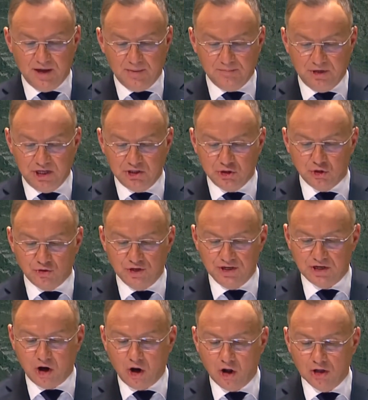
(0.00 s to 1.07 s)
me during
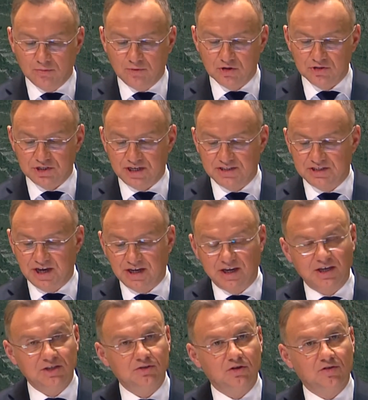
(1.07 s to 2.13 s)
almost a
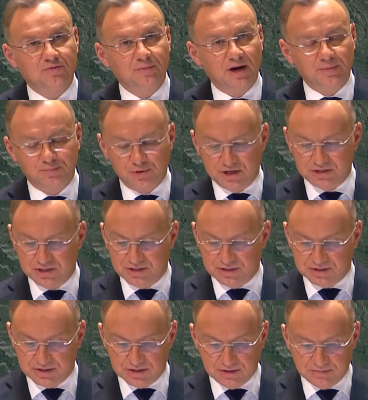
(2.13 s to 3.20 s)
decade of my
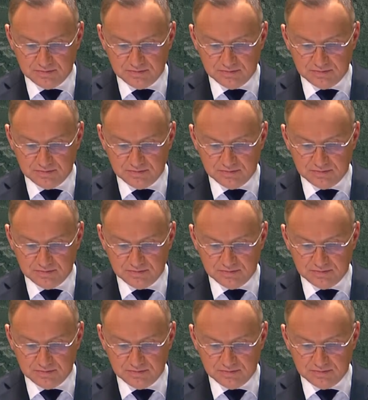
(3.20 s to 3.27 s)
presidency.